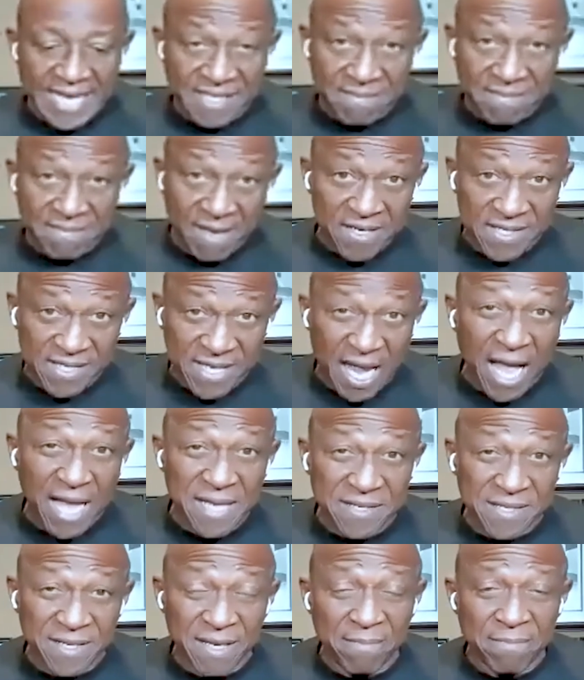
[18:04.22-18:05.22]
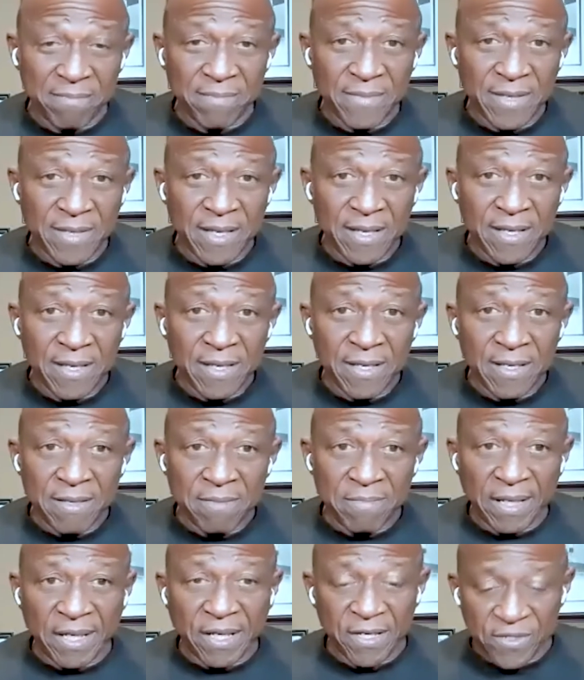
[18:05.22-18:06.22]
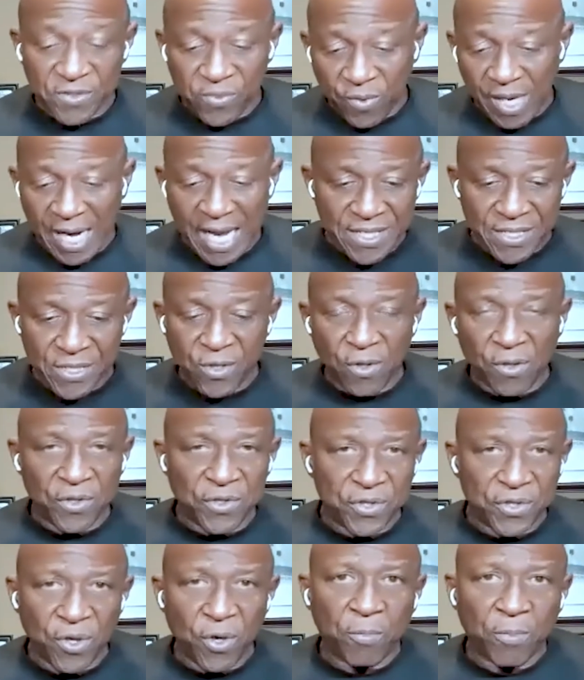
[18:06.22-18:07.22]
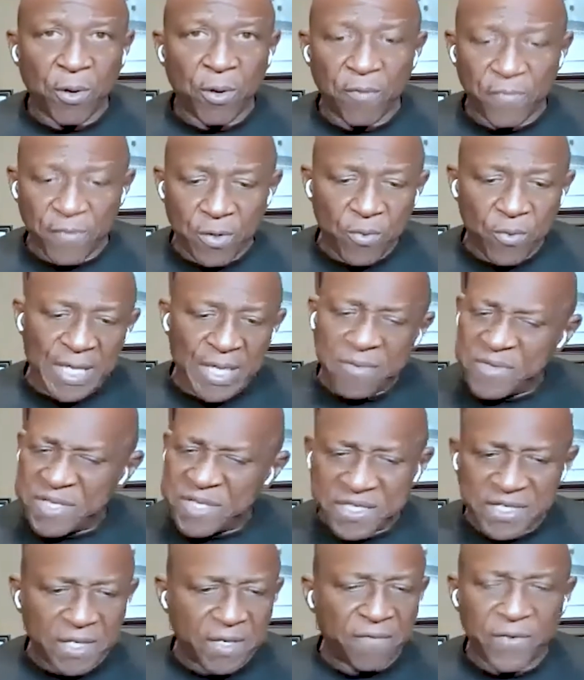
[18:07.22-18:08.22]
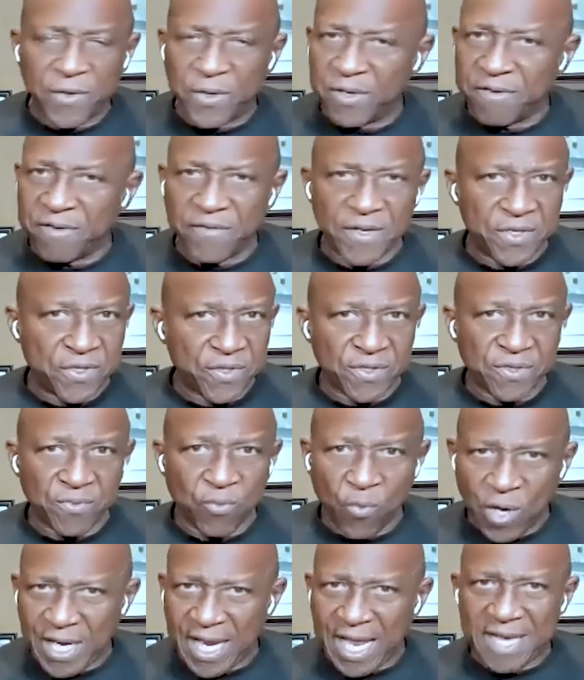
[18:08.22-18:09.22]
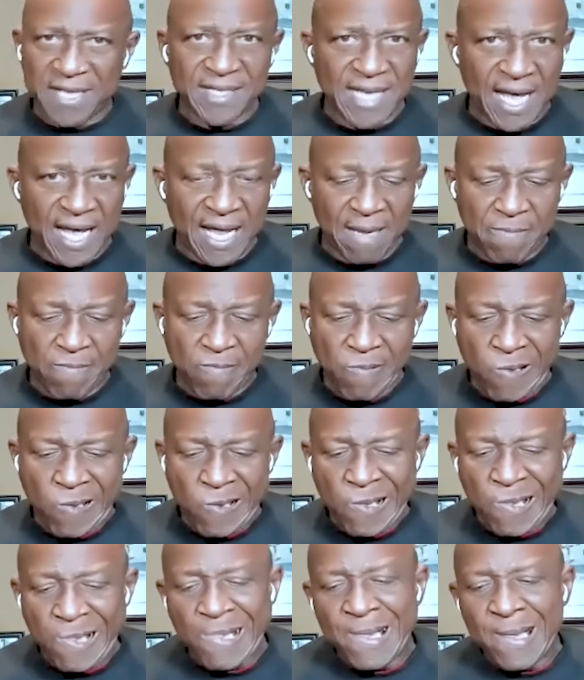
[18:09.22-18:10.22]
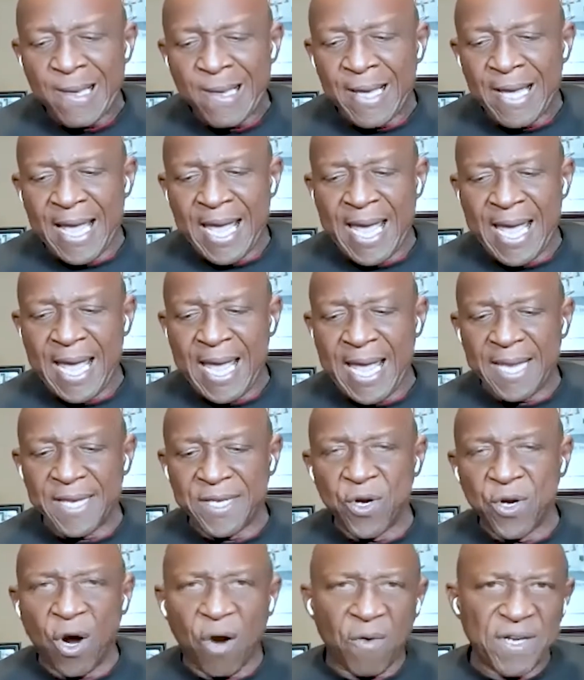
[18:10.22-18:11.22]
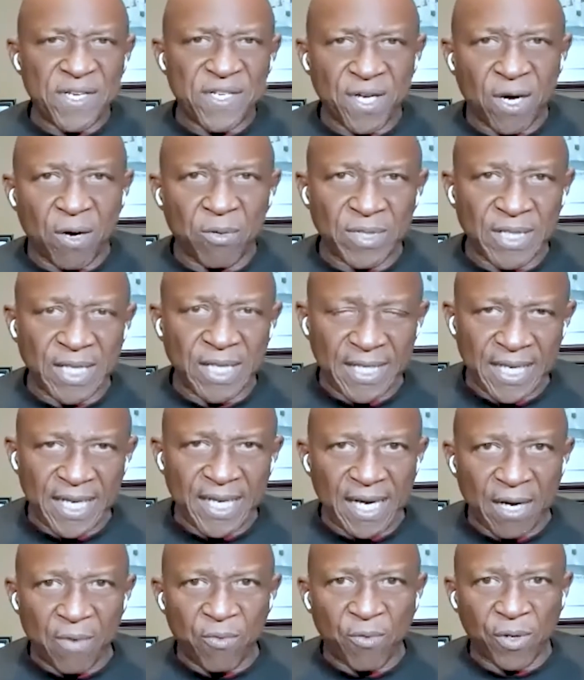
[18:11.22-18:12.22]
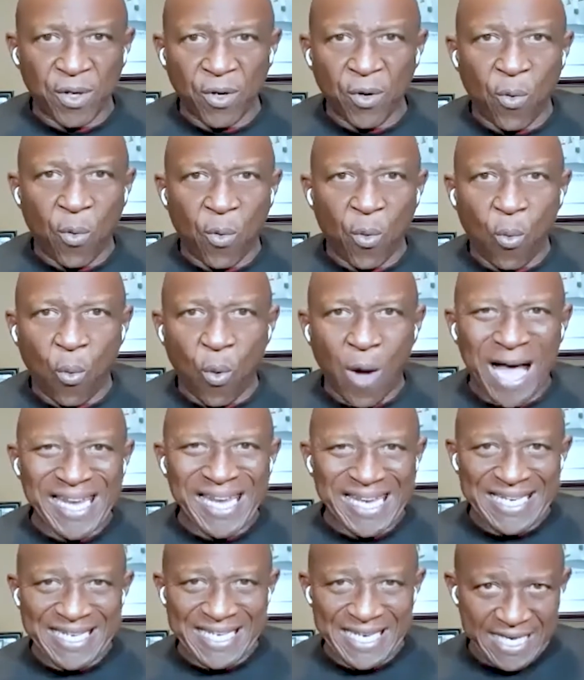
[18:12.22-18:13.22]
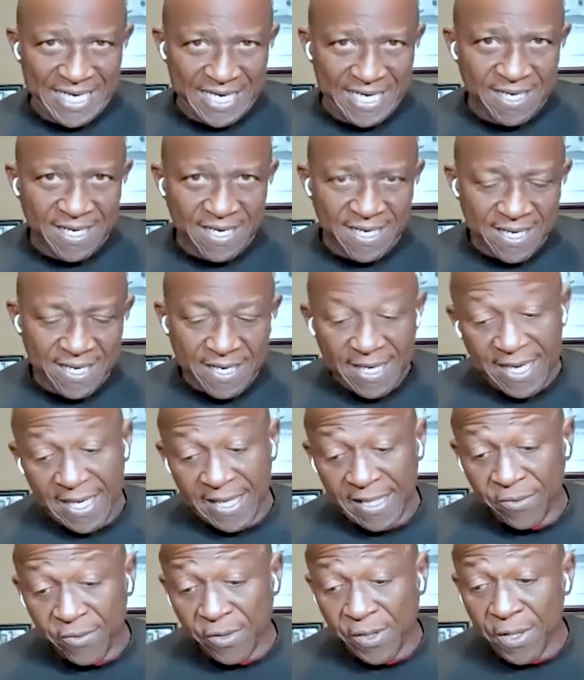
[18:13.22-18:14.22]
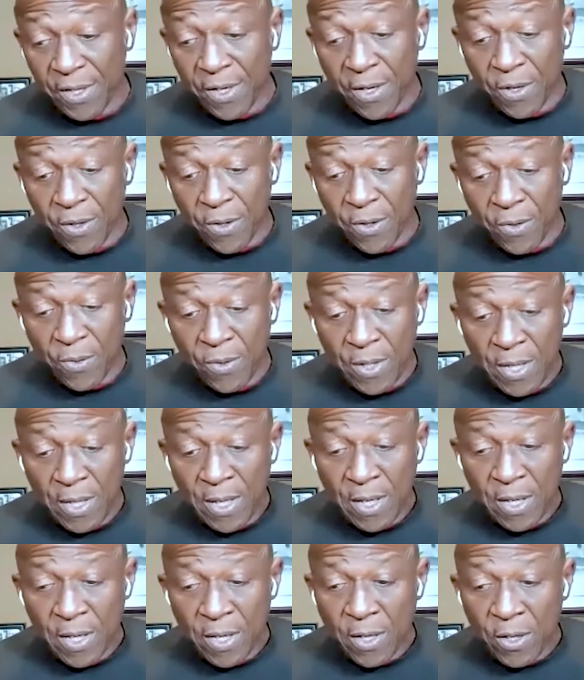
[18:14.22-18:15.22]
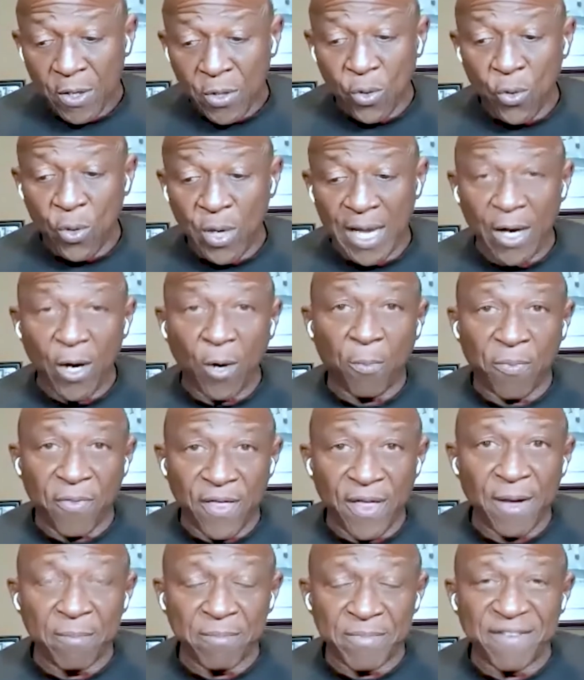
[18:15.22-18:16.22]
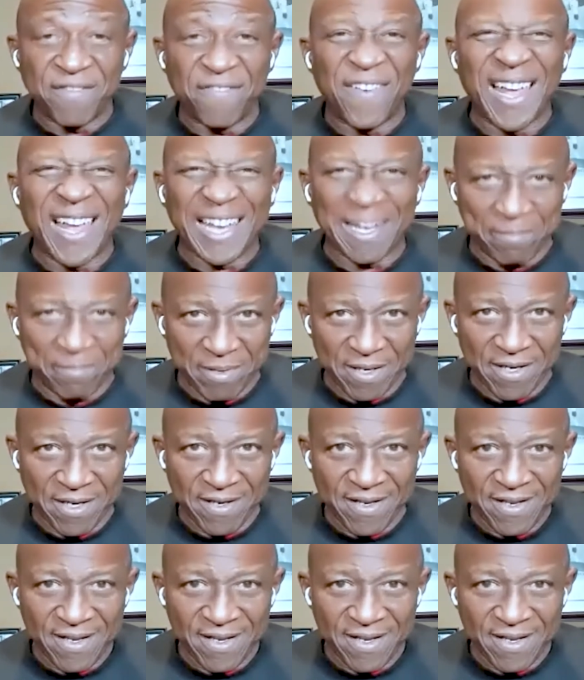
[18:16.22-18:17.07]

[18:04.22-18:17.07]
about his concept because what I do on the show, ProView, we just interview individuals one at a time, and you already saw what they did. I want to know why they did it, and I want to know who helped them develop it.